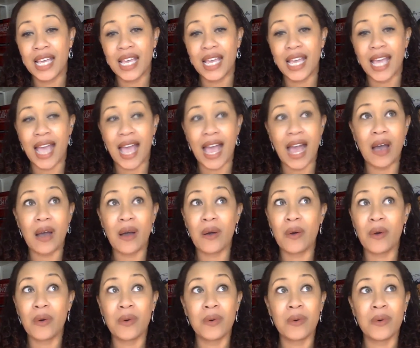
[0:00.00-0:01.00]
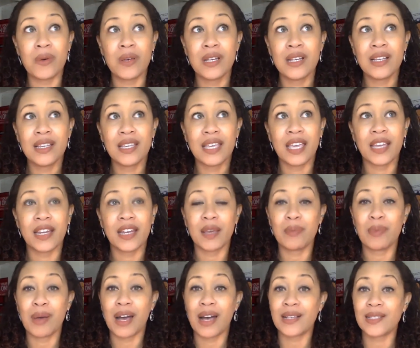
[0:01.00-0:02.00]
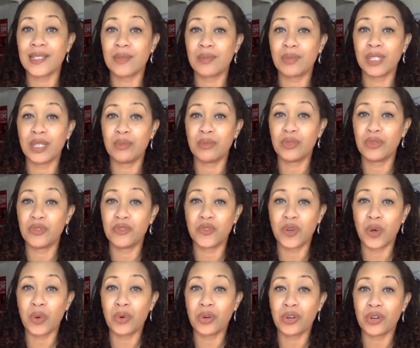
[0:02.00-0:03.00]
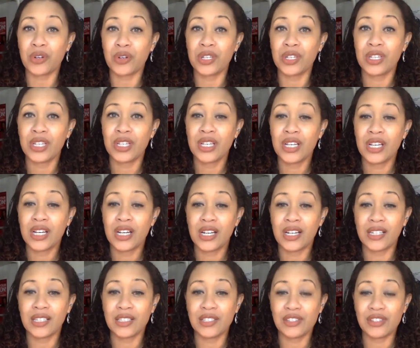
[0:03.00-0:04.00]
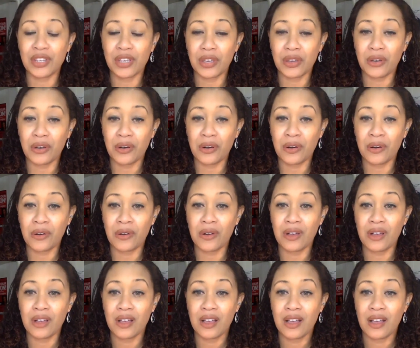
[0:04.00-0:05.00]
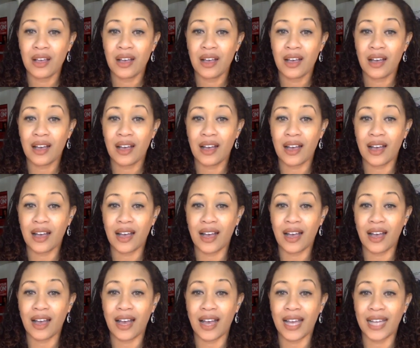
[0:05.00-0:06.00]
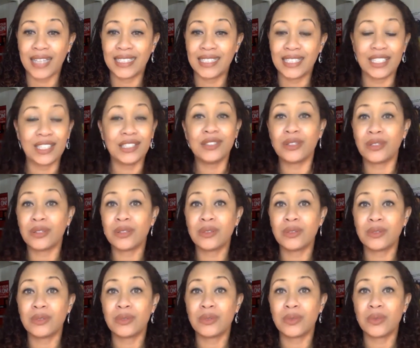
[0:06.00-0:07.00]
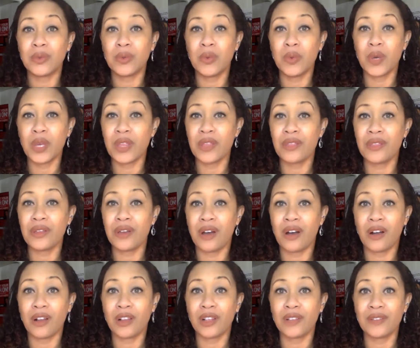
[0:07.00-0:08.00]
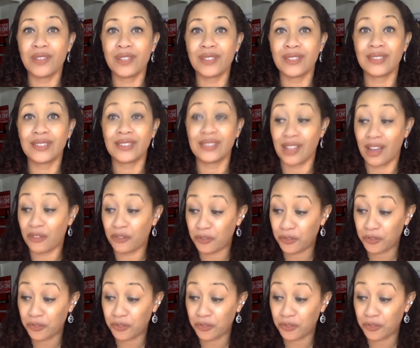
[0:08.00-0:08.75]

How can I possibly move forward until I deal with all of this stuff?